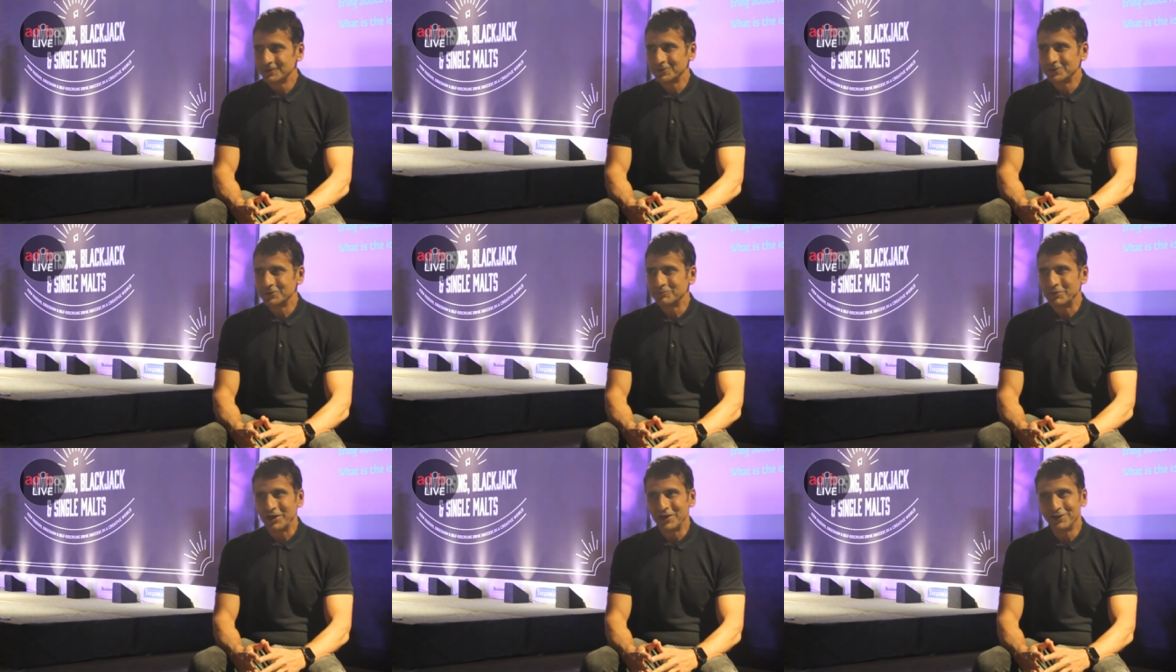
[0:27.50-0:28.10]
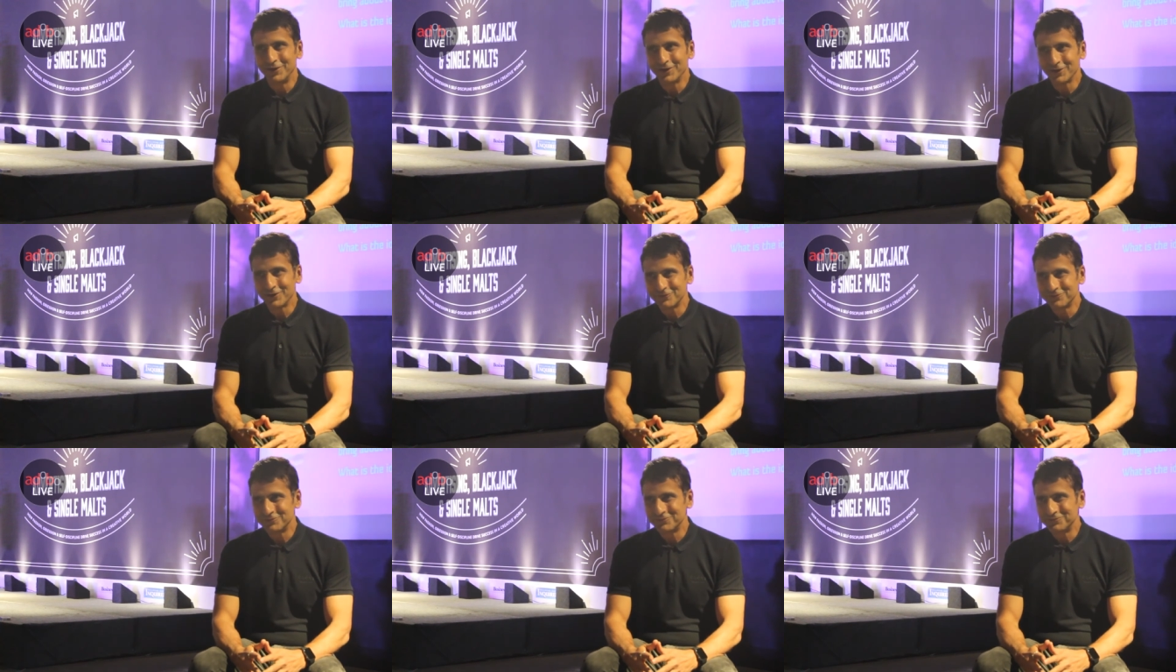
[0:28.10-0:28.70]
uh, I
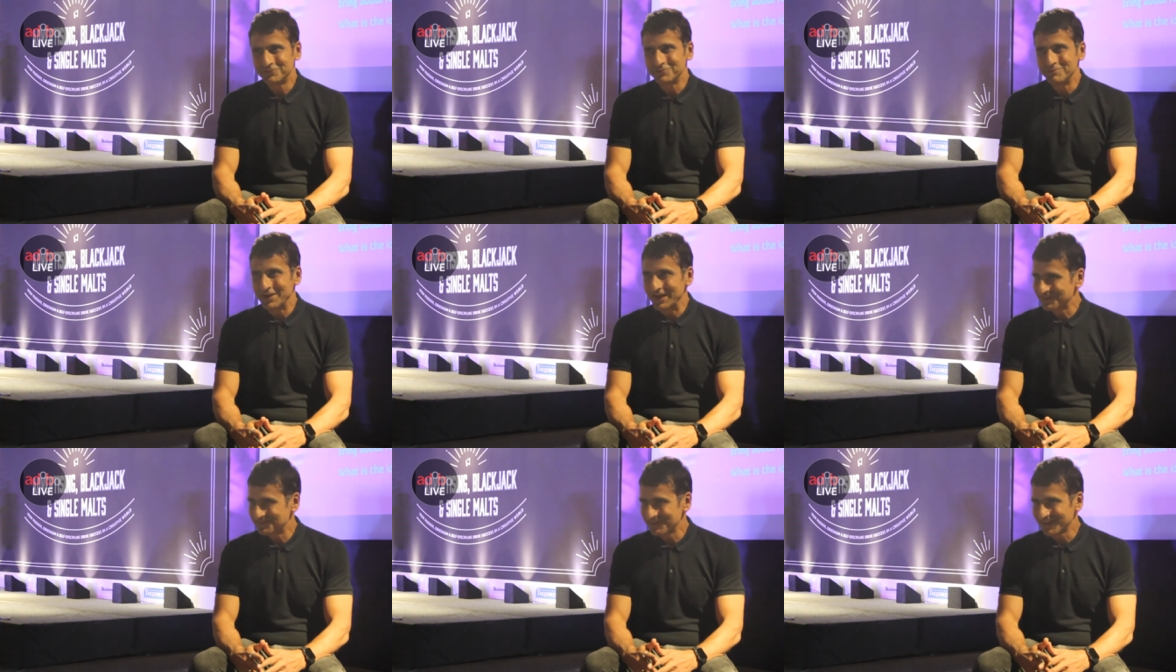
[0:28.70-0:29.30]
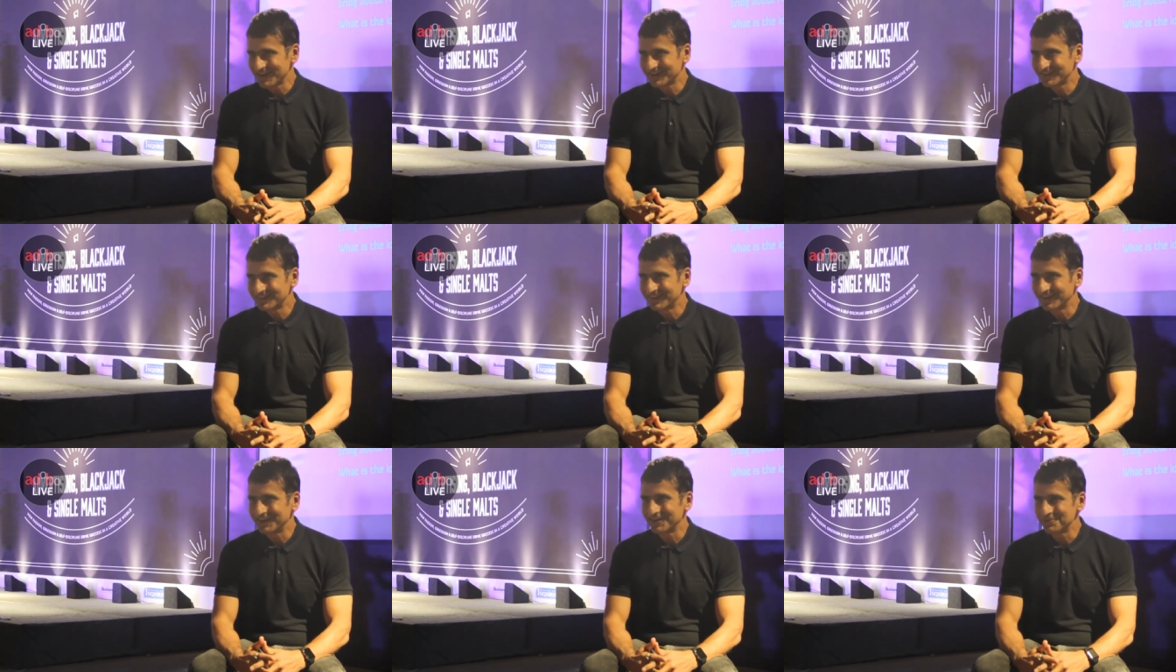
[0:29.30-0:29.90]
love blackjack,
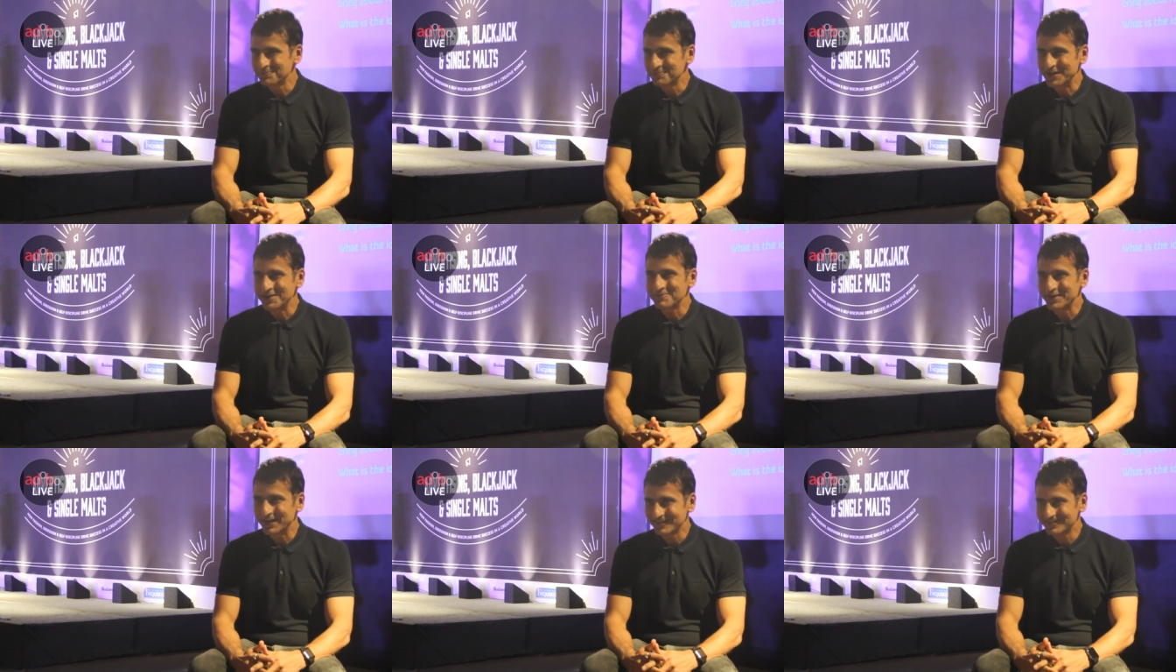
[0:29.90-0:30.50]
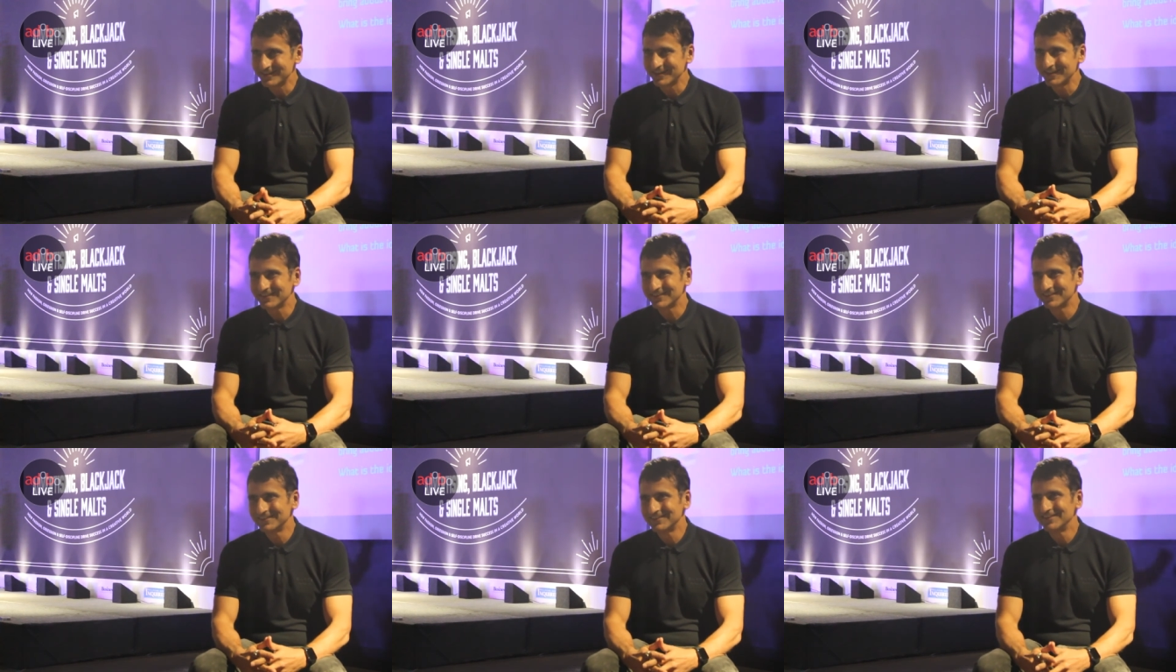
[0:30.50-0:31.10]
I love playing blackjack,